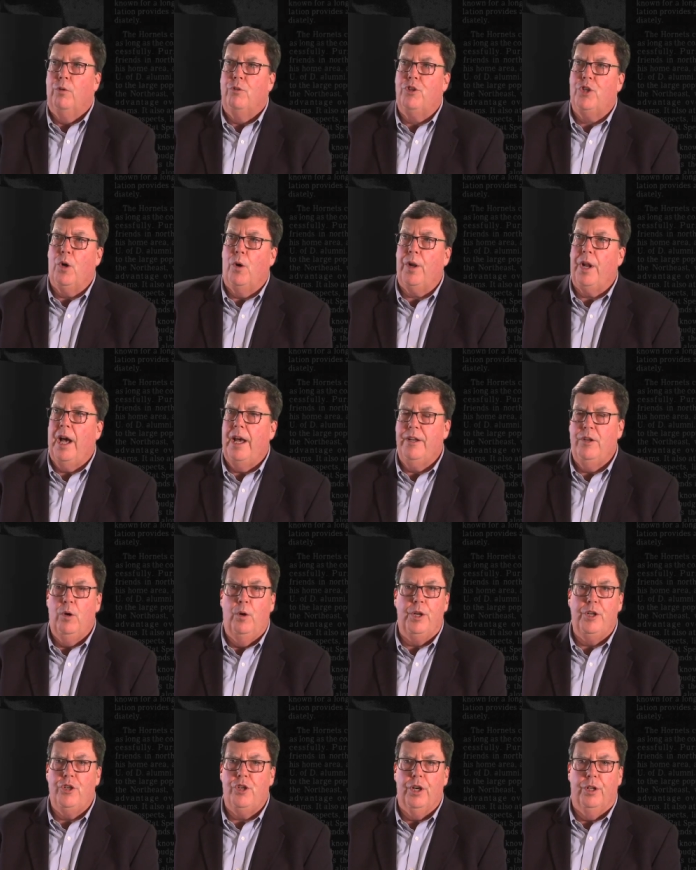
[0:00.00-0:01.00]
Joe and I had
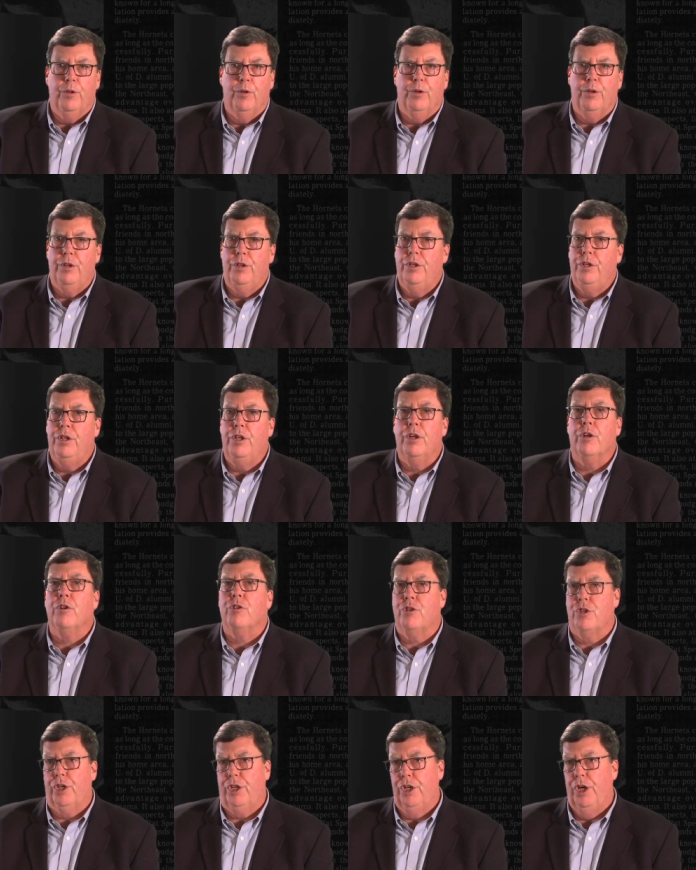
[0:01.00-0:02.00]
known each other
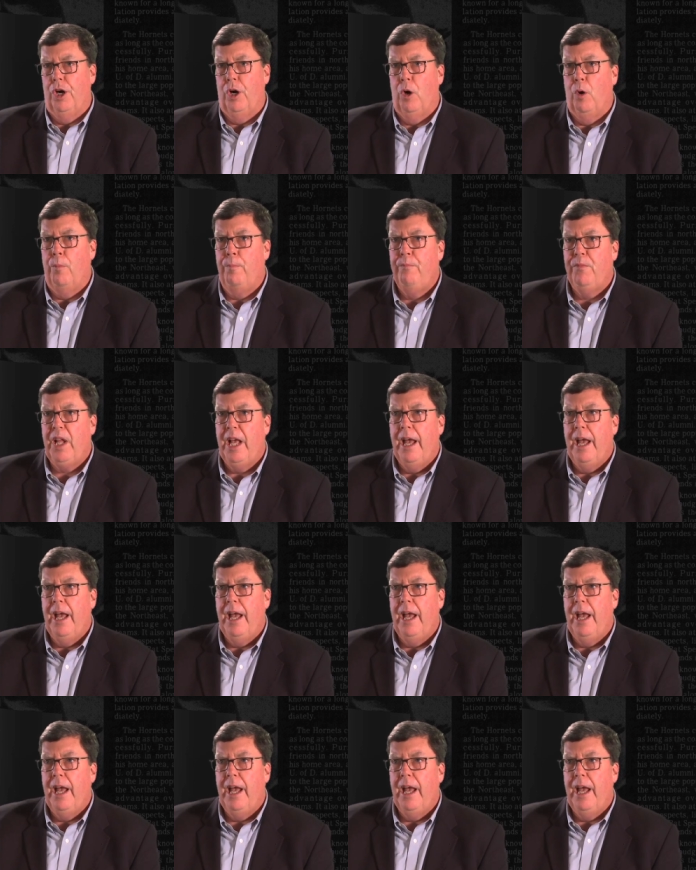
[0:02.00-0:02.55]
years ago,